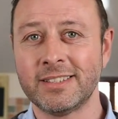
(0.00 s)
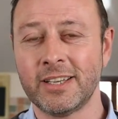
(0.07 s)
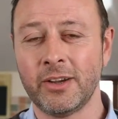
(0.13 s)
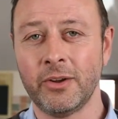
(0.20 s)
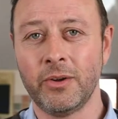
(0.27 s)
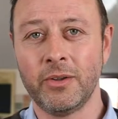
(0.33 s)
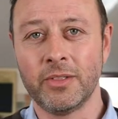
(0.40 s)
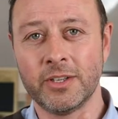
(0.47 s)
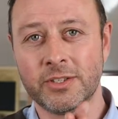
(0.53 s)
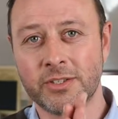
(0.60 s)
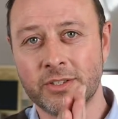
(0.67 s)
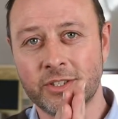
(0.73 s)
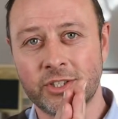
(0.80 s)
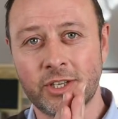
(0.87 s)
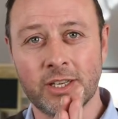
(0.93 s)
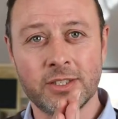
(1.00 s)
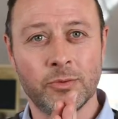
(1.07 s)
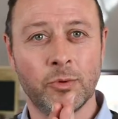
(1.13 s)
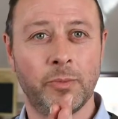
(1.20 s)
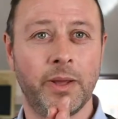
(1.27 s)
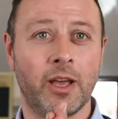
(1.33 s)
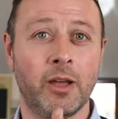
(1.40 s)
So the
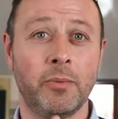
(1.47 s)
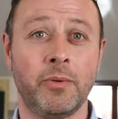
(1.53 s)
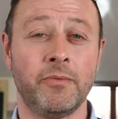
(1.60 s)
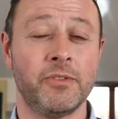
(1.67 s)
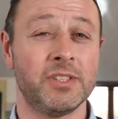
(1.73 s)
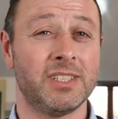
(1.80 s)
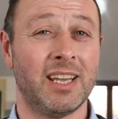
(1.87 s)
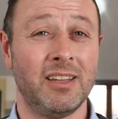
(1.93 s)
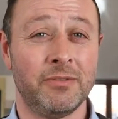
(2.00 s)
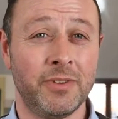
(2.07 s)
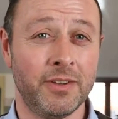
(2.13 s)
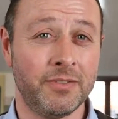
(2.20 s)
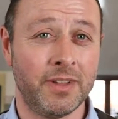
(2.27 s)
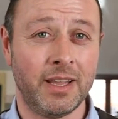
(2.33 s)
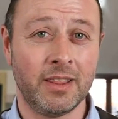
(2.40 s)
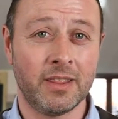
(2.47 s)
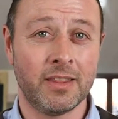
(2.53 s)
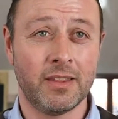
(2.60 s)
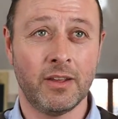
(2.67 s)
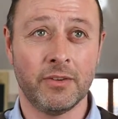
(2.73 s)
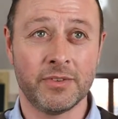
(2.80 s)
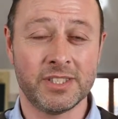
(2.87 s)
shutter will be open for say
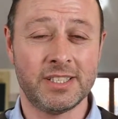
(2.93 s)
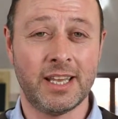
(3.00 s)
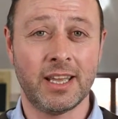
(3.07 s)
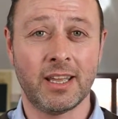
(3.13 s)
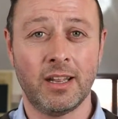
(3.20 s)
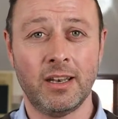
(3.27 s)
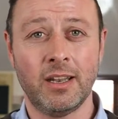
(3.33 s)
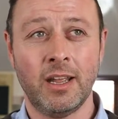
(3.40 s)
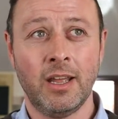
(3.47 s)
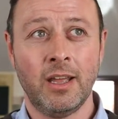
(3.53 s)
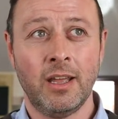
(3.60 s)
15th of a second,